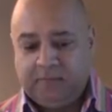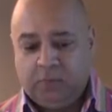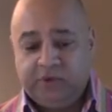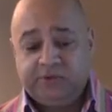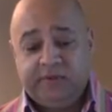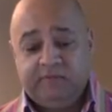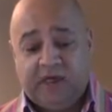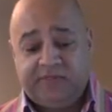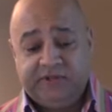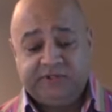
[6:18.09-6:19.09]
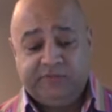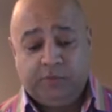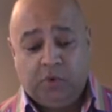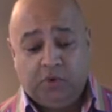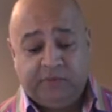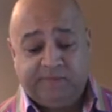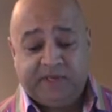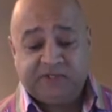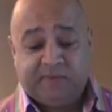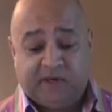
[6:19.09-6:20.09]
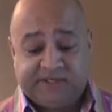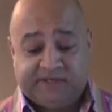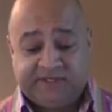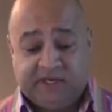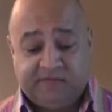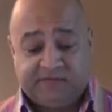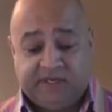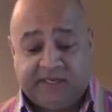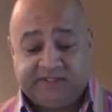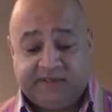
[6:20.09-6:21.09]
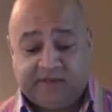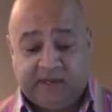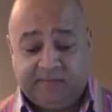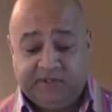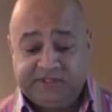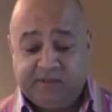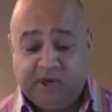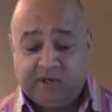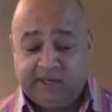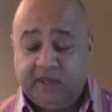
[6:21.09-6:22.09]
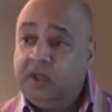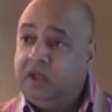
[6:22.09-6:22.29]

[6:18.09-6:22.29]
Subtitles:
We're doing the right things in reward. We've benchmarked ourselves against other companies in the market,